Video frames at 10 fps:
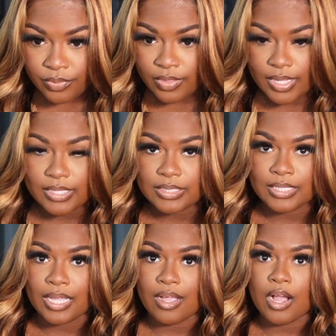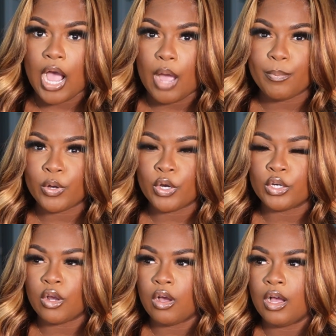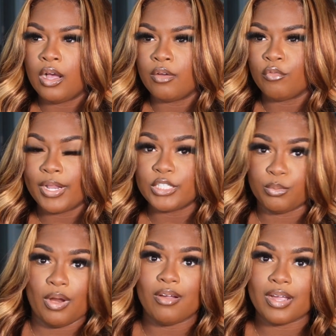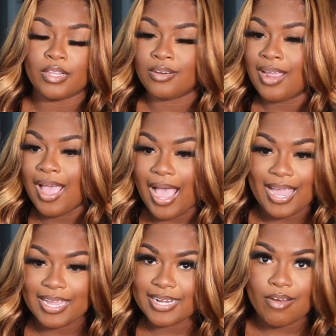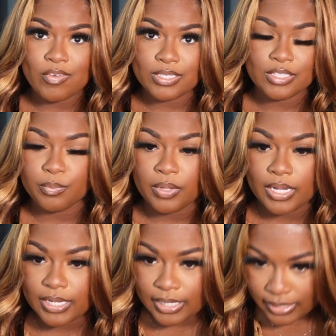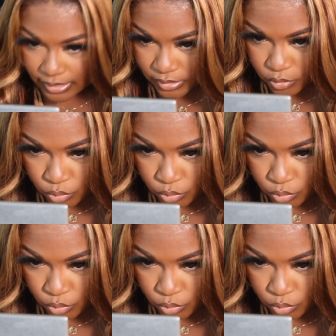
this and like a copper reddish brown color, I can never see the plucking. I think it's